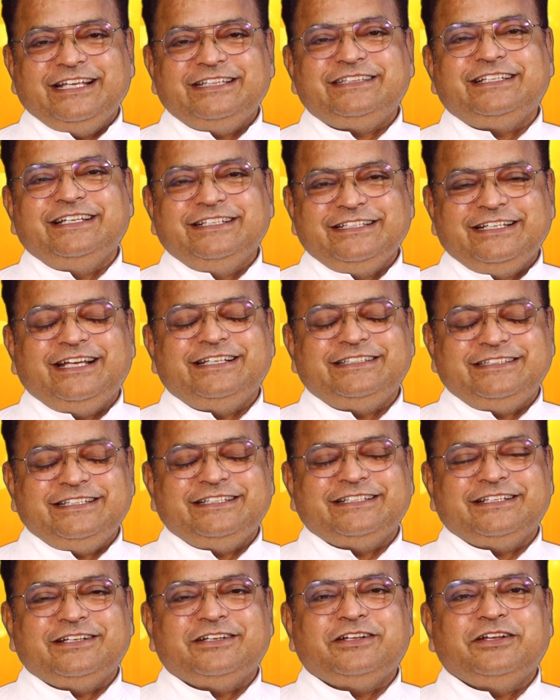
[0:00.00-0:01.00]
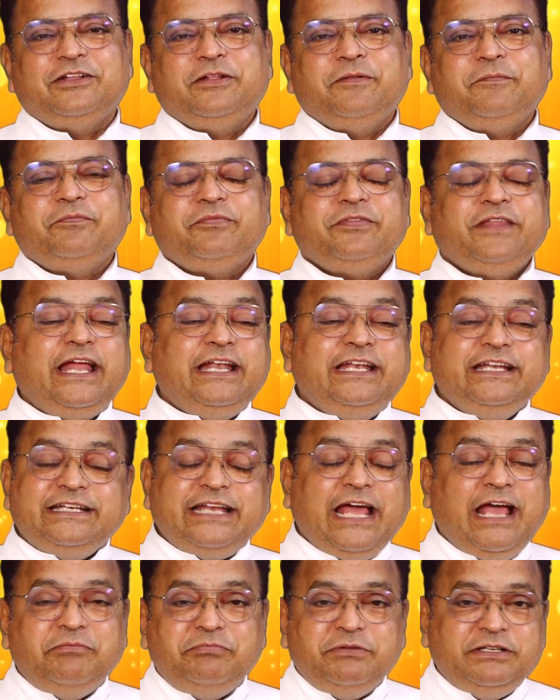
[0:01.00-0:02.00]
I think. And
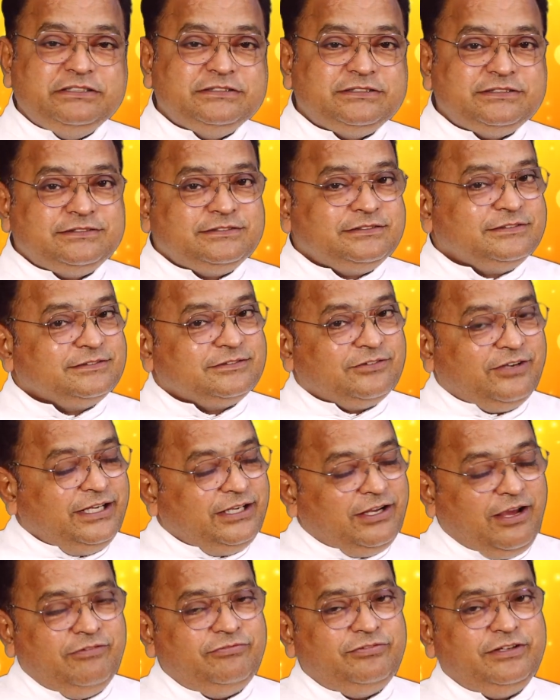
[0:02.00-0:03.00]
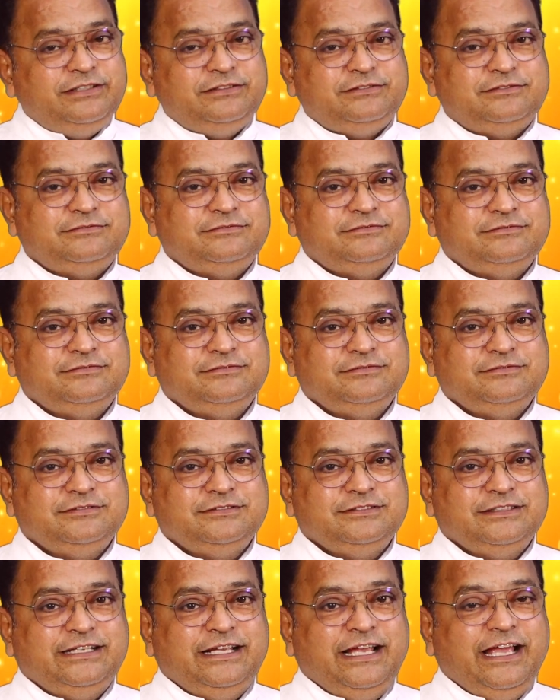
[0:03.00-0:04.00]
it happens quite often.
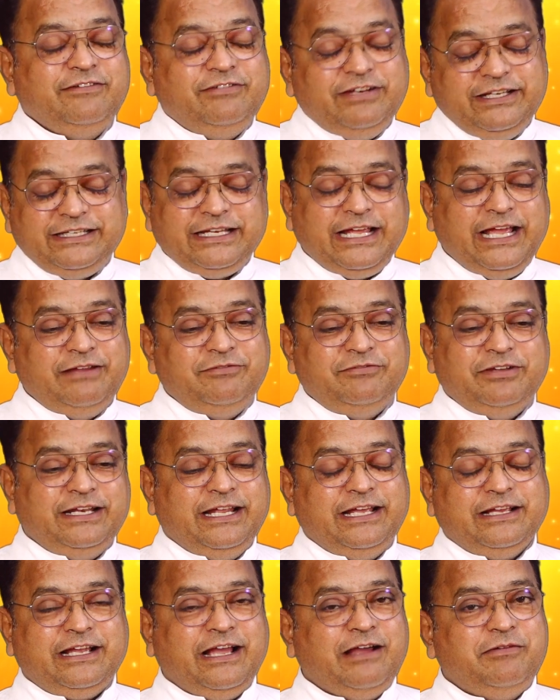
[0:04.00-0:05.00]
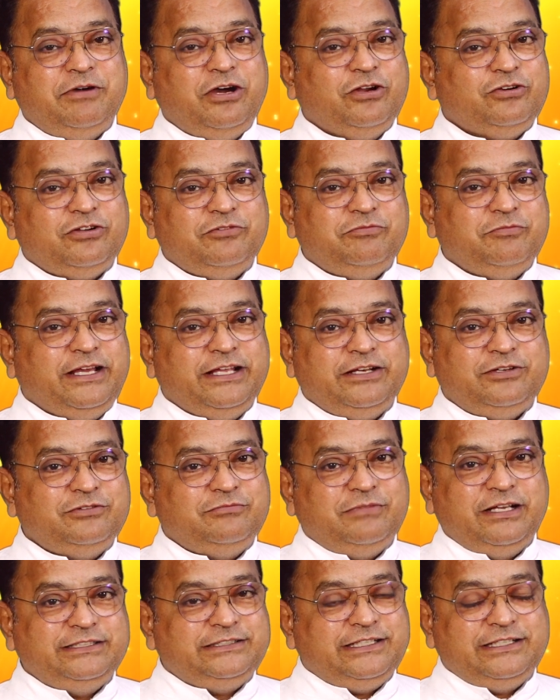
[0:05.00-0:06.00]
Every time when I come out of my
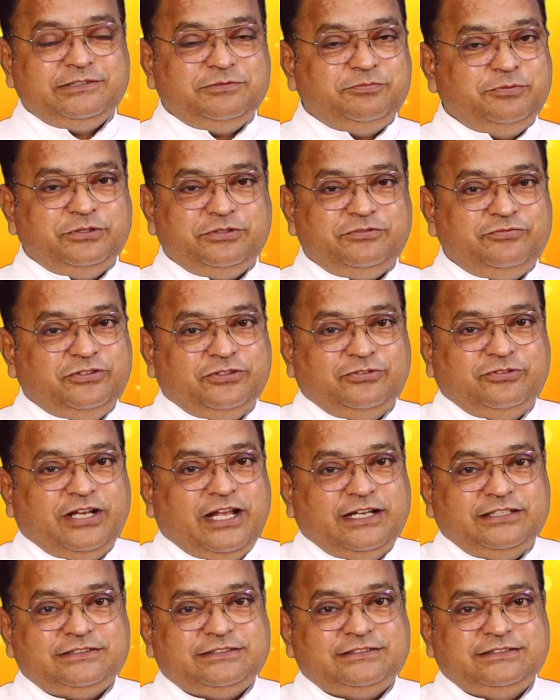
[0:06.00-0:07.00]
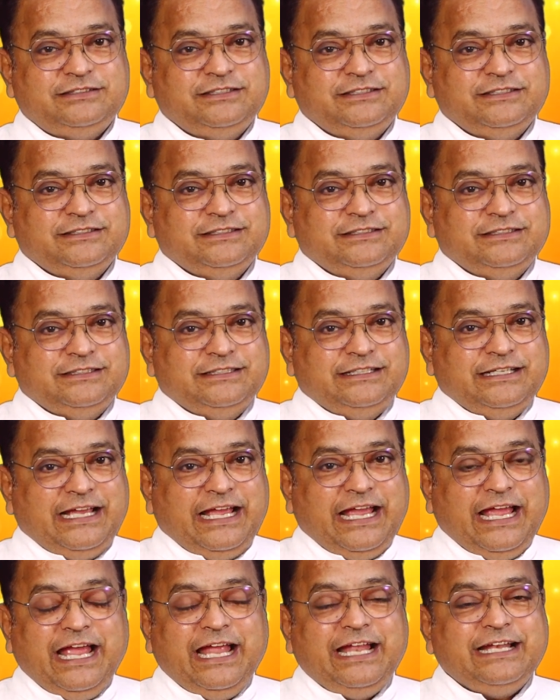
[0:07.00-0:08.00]
room, I just put few nuts.
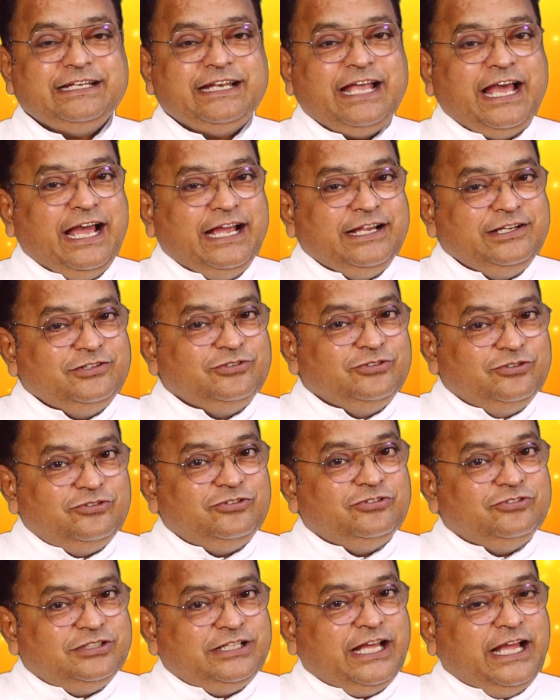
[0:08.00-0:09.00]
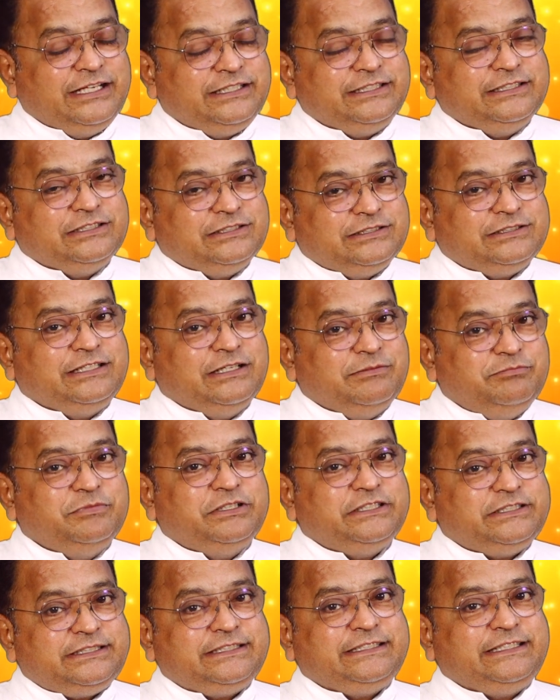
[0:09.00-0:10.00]
And I know that is the
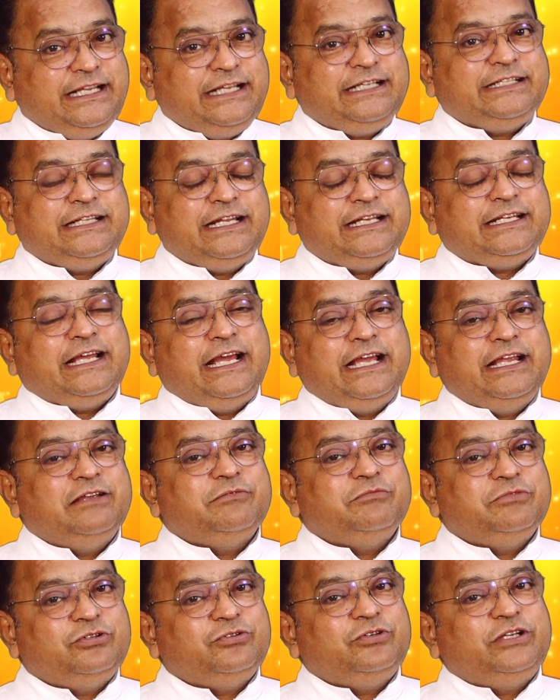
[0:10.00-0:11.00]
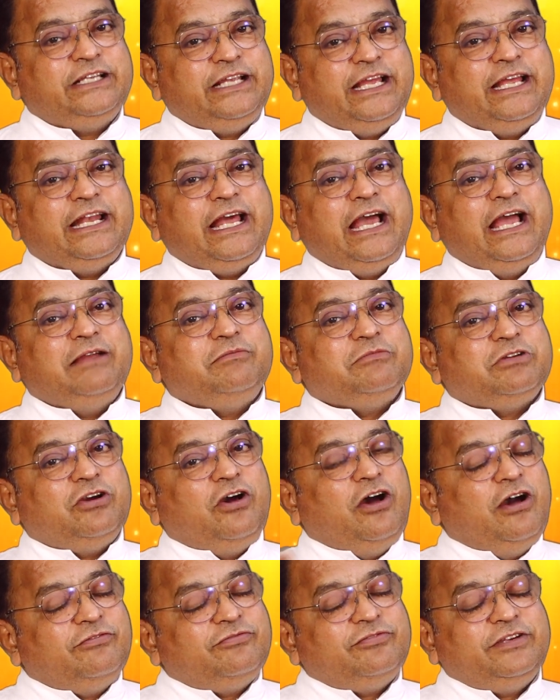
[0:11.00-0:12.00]
mistake that I am doing, and I'm
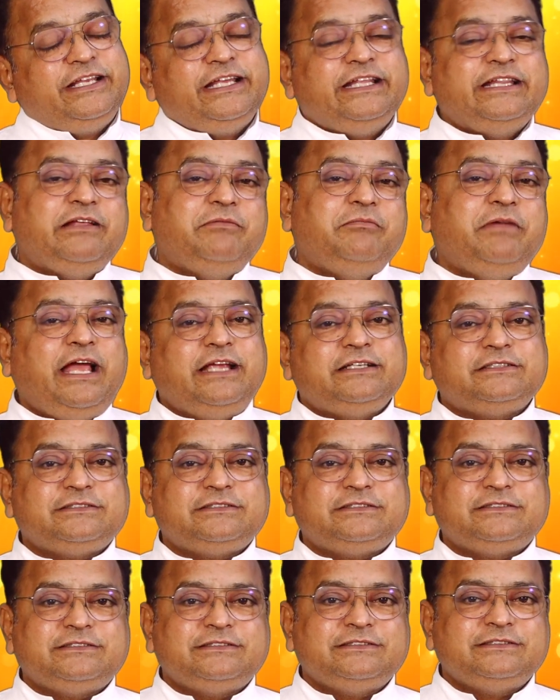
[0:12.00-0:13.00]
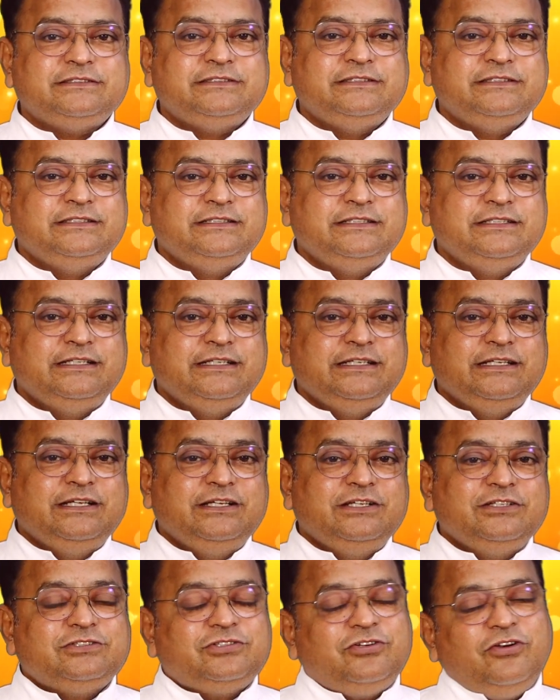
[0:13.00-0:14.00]
coughing in the Mass.
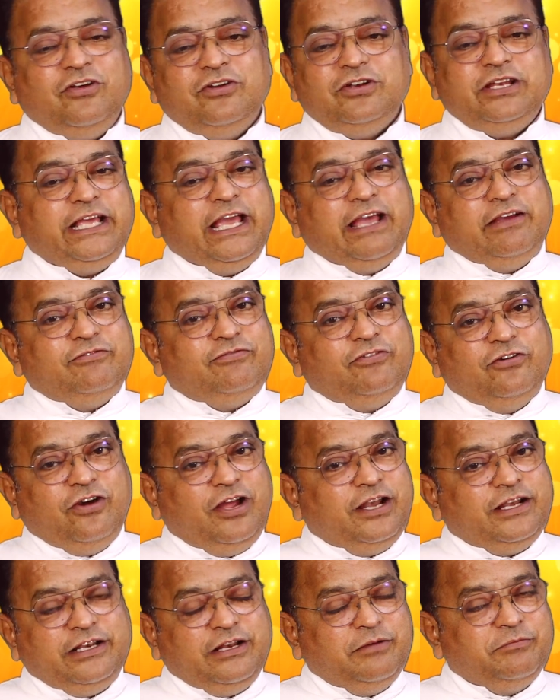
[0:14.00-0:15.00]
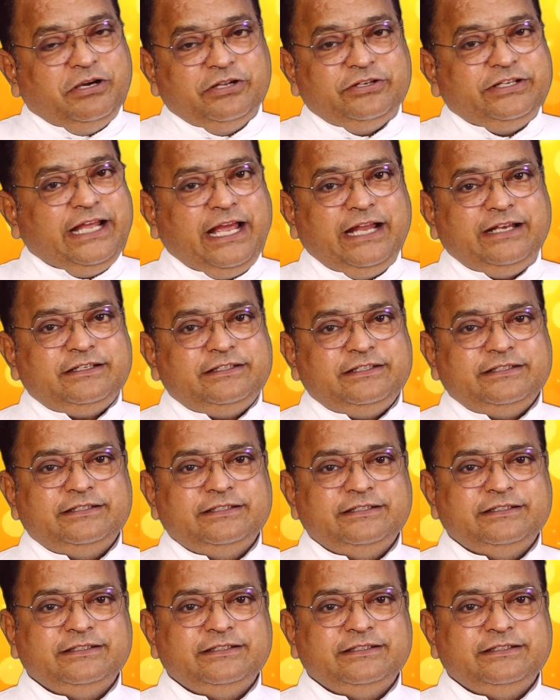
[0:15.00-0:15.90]
Slowly, I've forgotten about that.